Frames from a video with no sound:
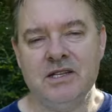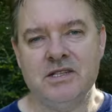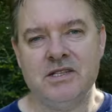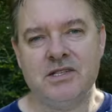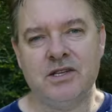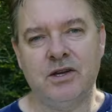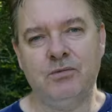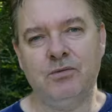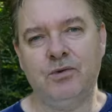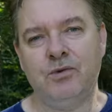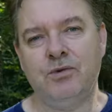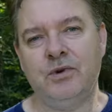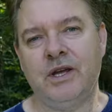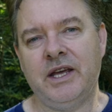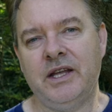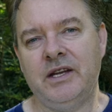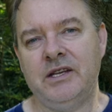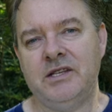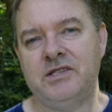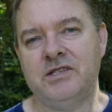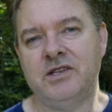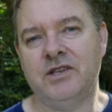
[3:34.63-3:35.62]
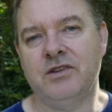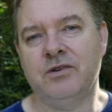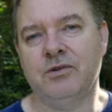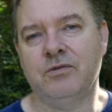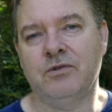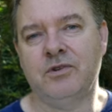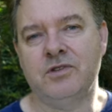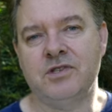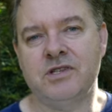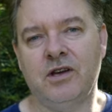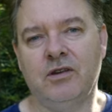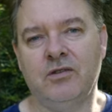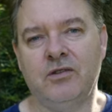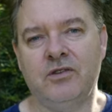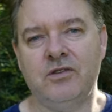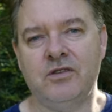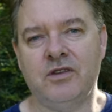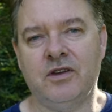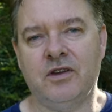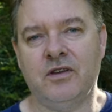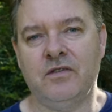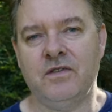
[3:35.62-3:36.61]
So we'll get into the
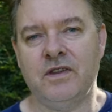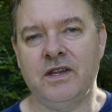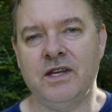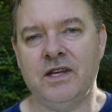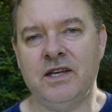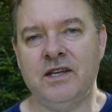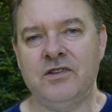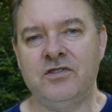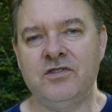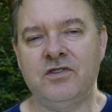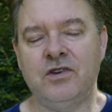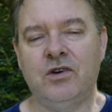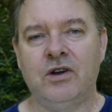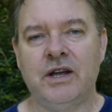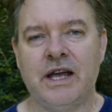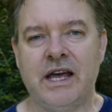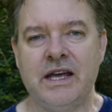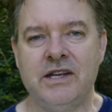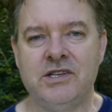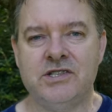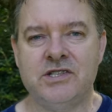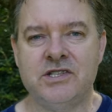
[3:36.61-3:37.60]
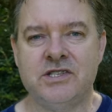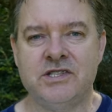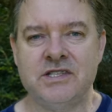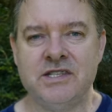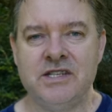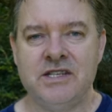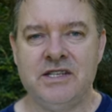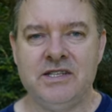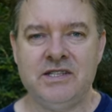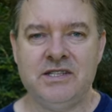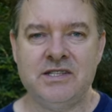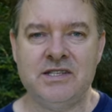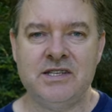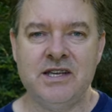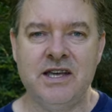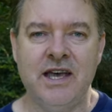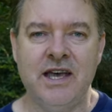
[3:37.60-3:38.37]
results of the stock agencies,